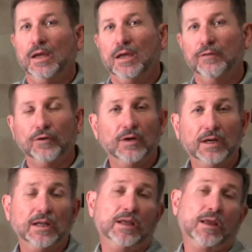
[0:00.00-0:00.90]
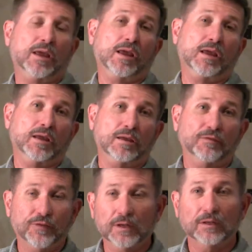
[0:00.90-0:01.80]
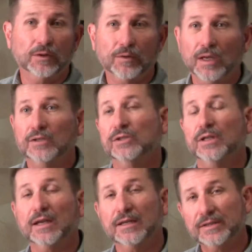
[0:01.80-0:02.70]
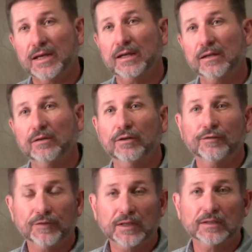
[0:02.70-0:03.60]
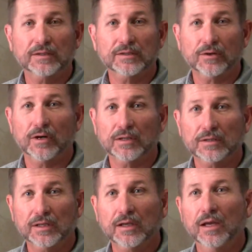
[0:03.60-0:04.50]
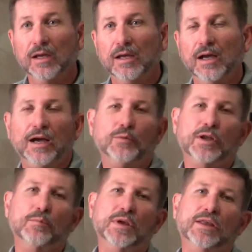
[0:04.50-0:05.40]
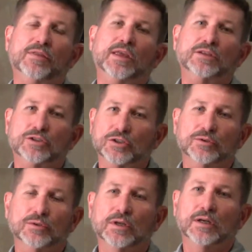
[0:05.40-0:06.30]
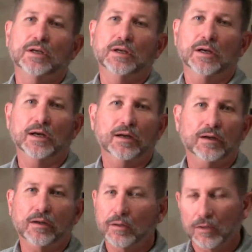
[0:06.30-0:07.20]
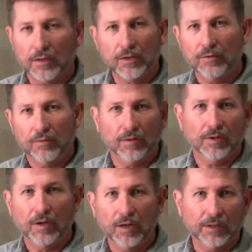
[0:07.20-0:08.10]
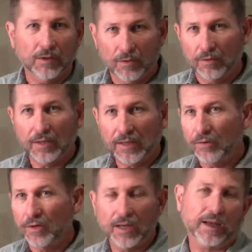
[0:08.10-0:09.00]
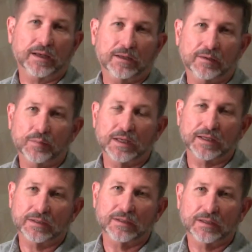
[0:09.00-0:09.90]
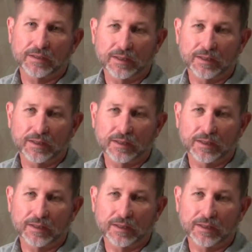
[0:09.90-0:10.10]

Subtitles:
If you're hunting a funnel location like a saddle or a fence crossing, I'd recommend that you hunt early or late, because